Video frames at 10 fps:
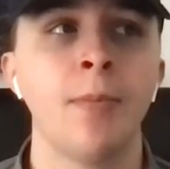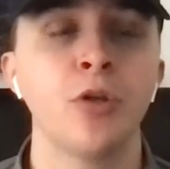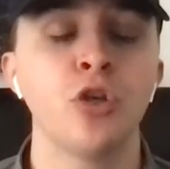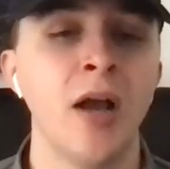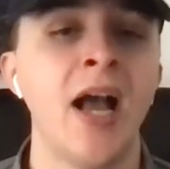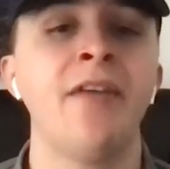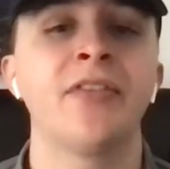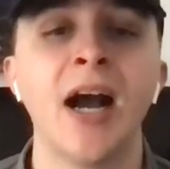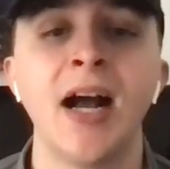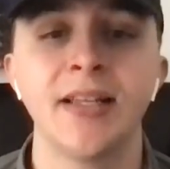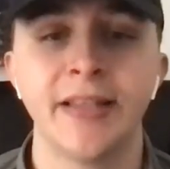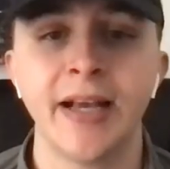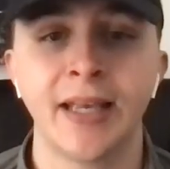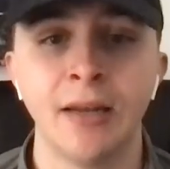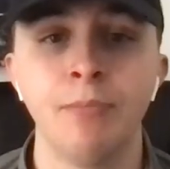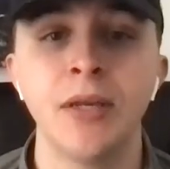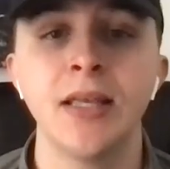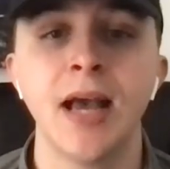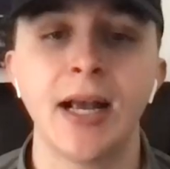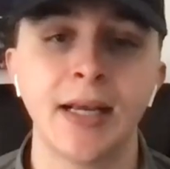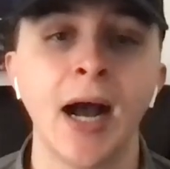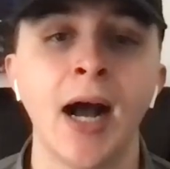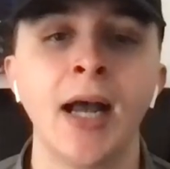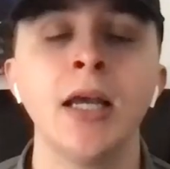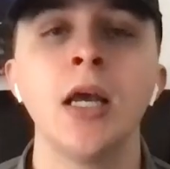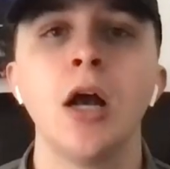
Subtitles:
You have guys that can be that guy,